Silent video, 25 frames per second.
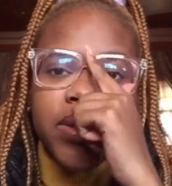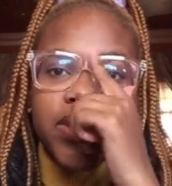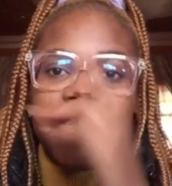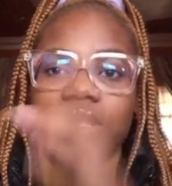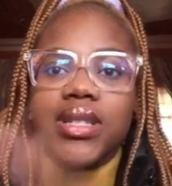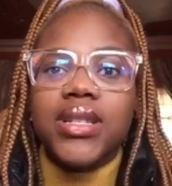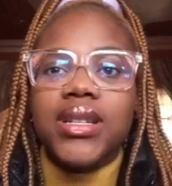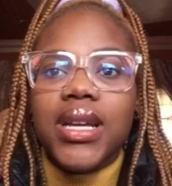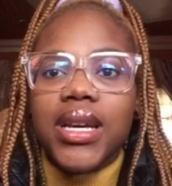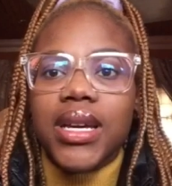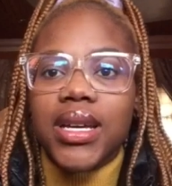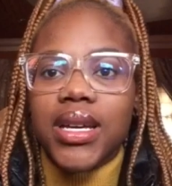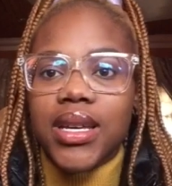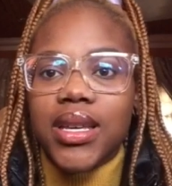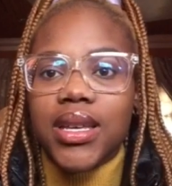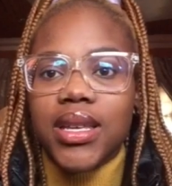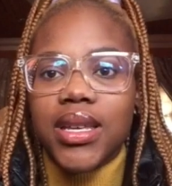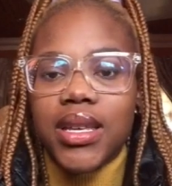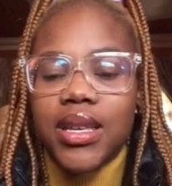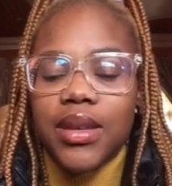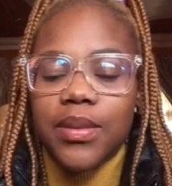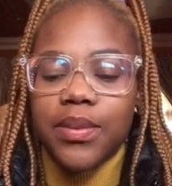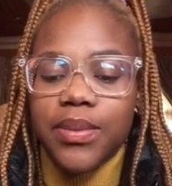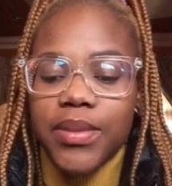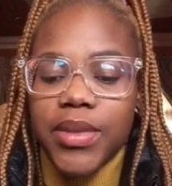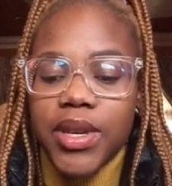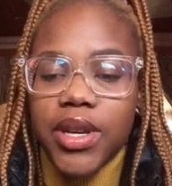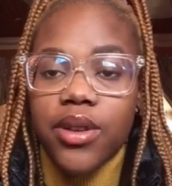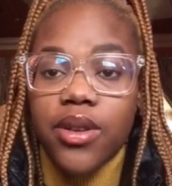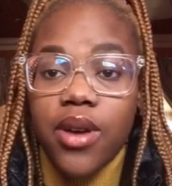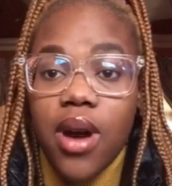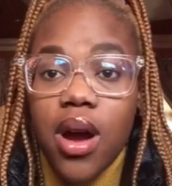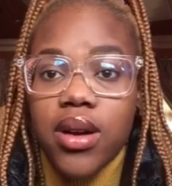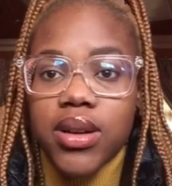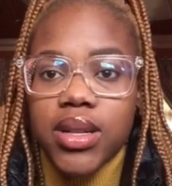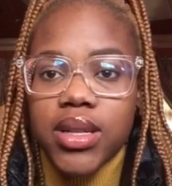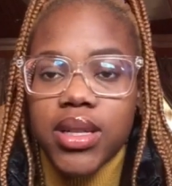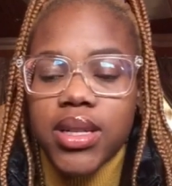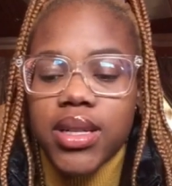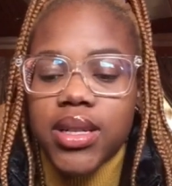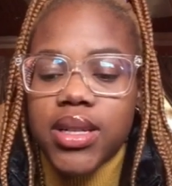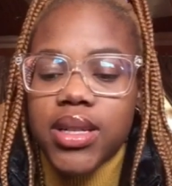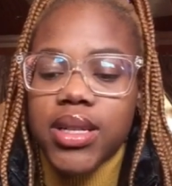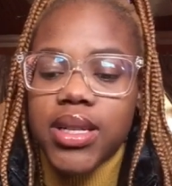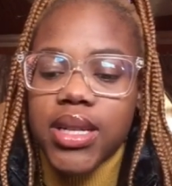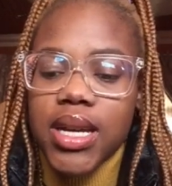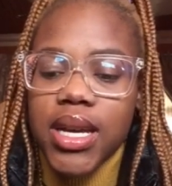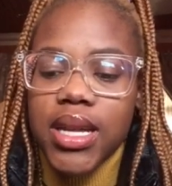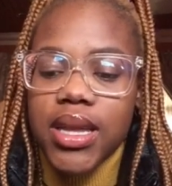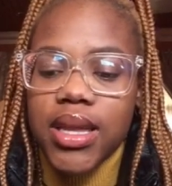just like keep me
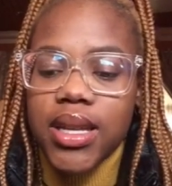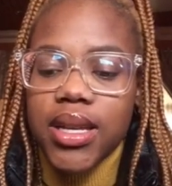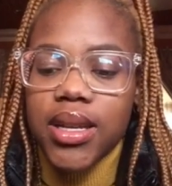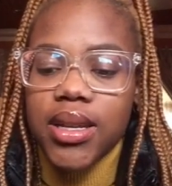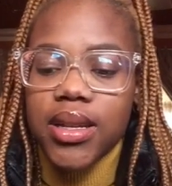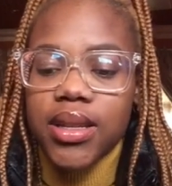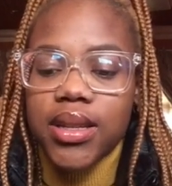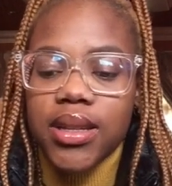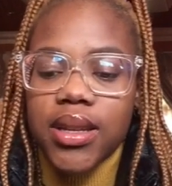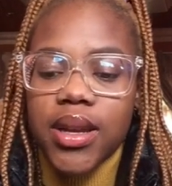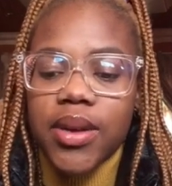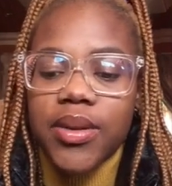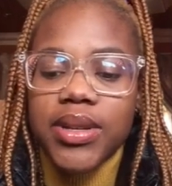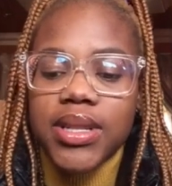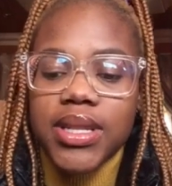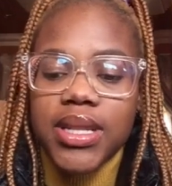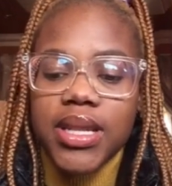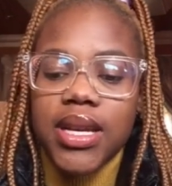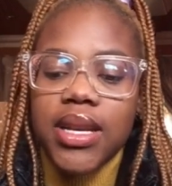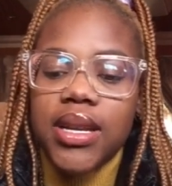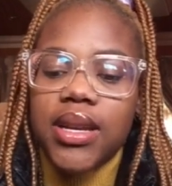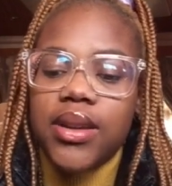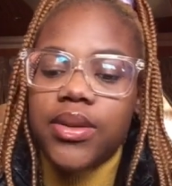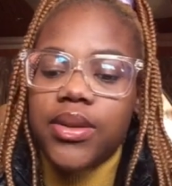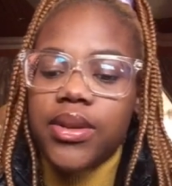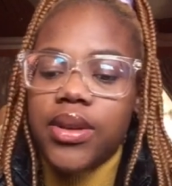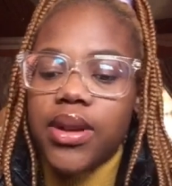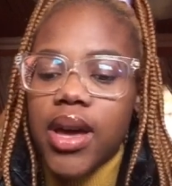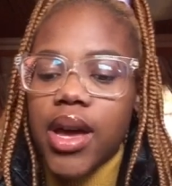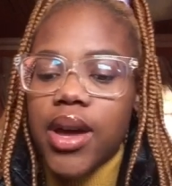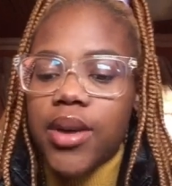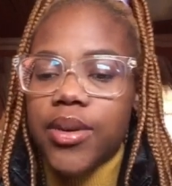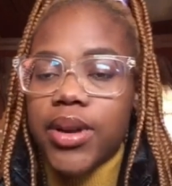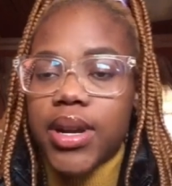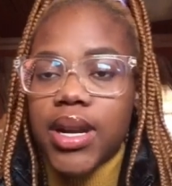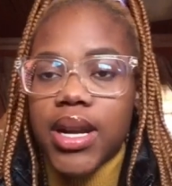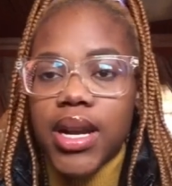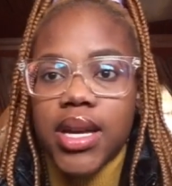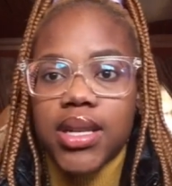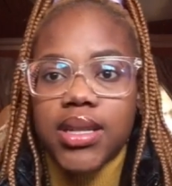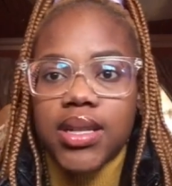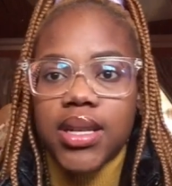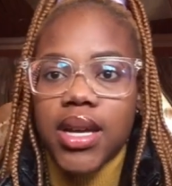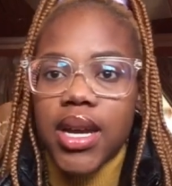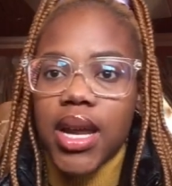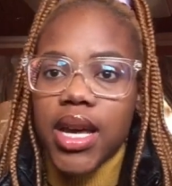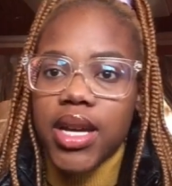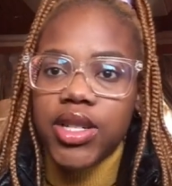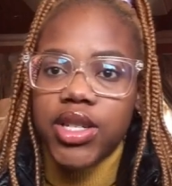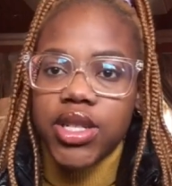grounded. And then that was when I realized
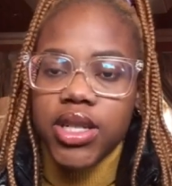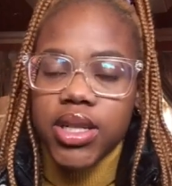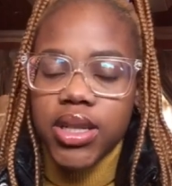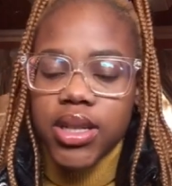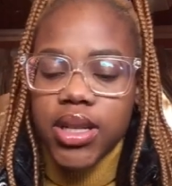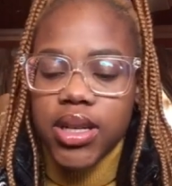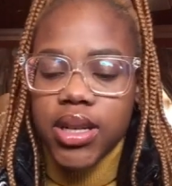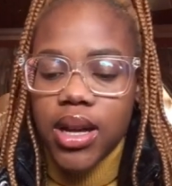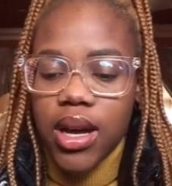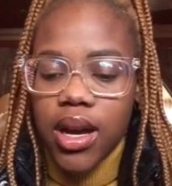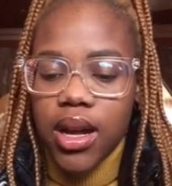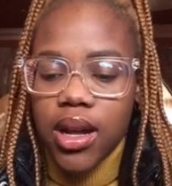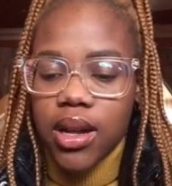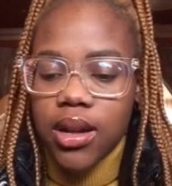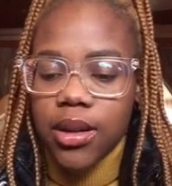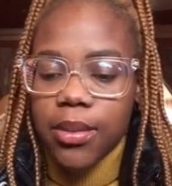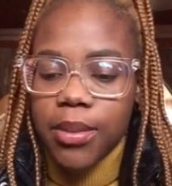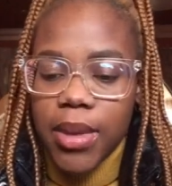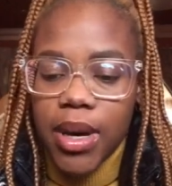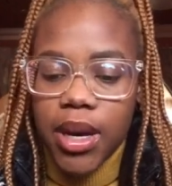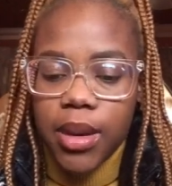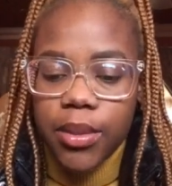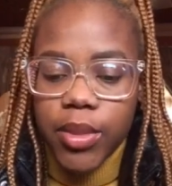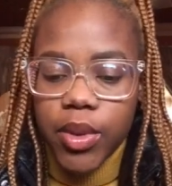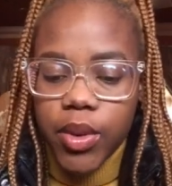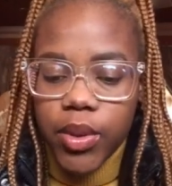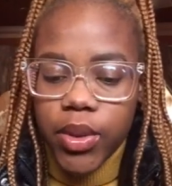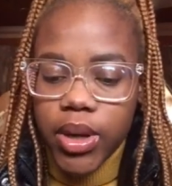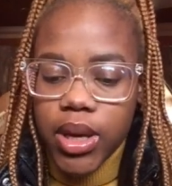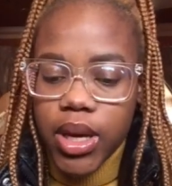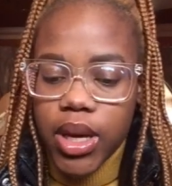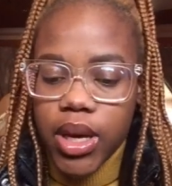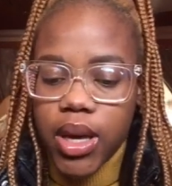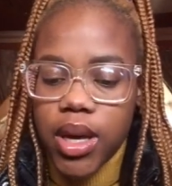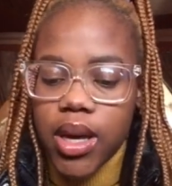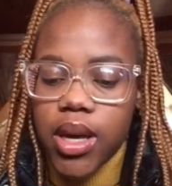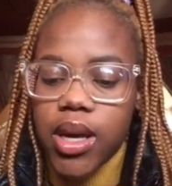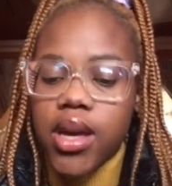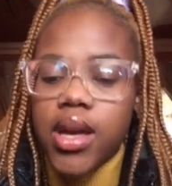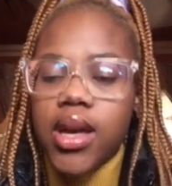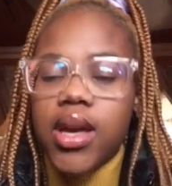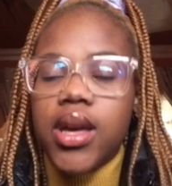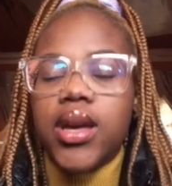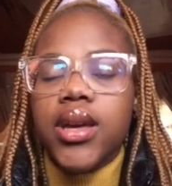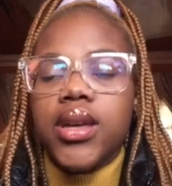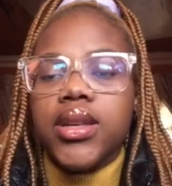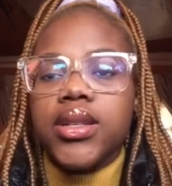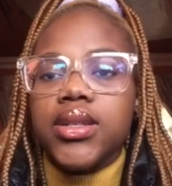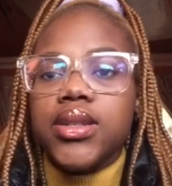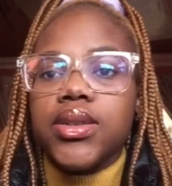that I actually need help. I'm not okay.
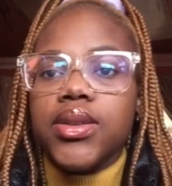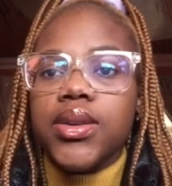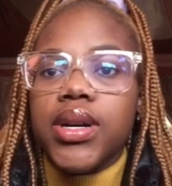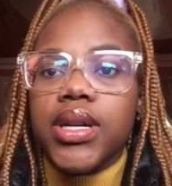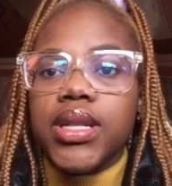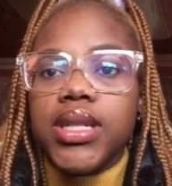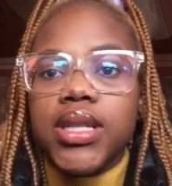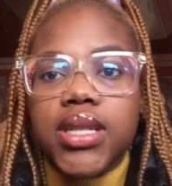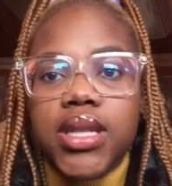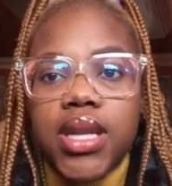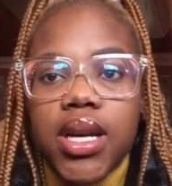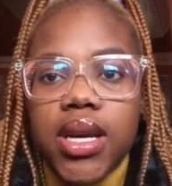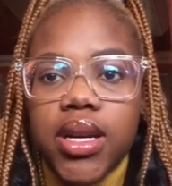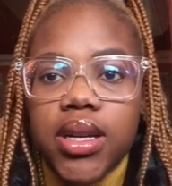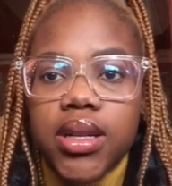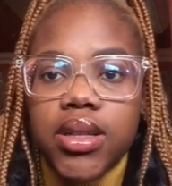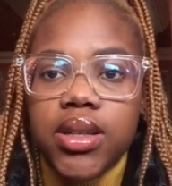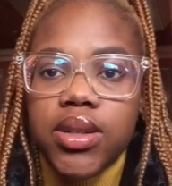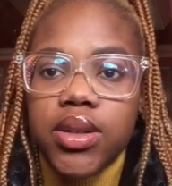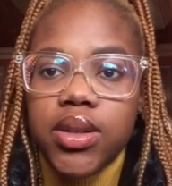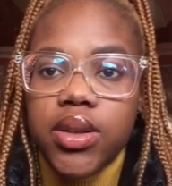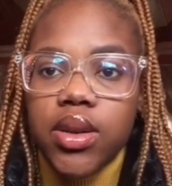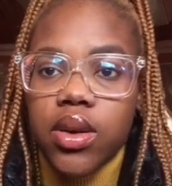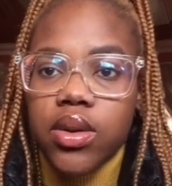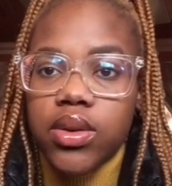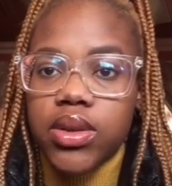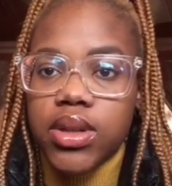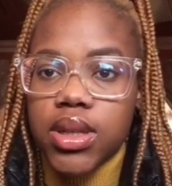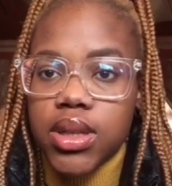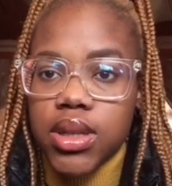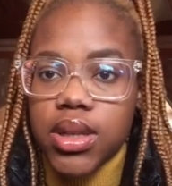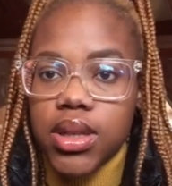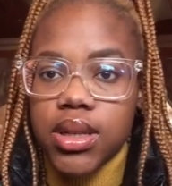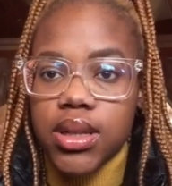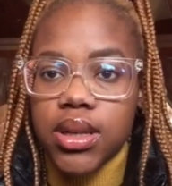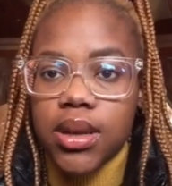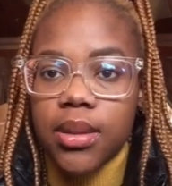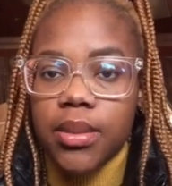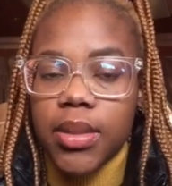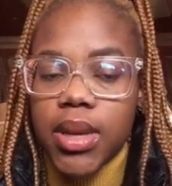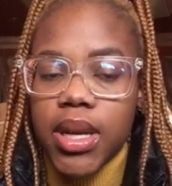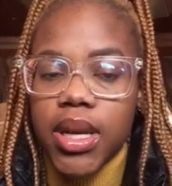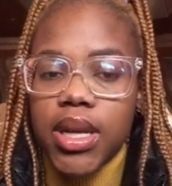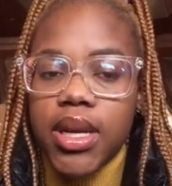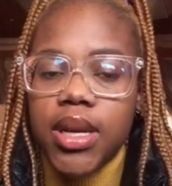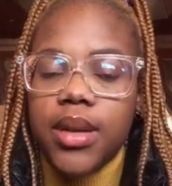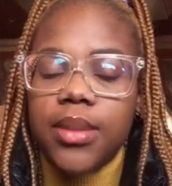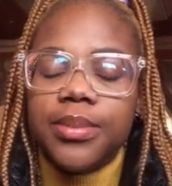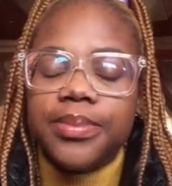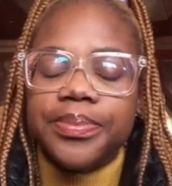So I decided to go see
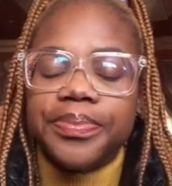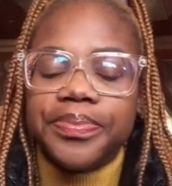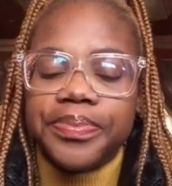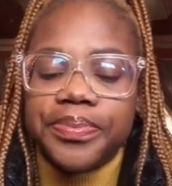somebody.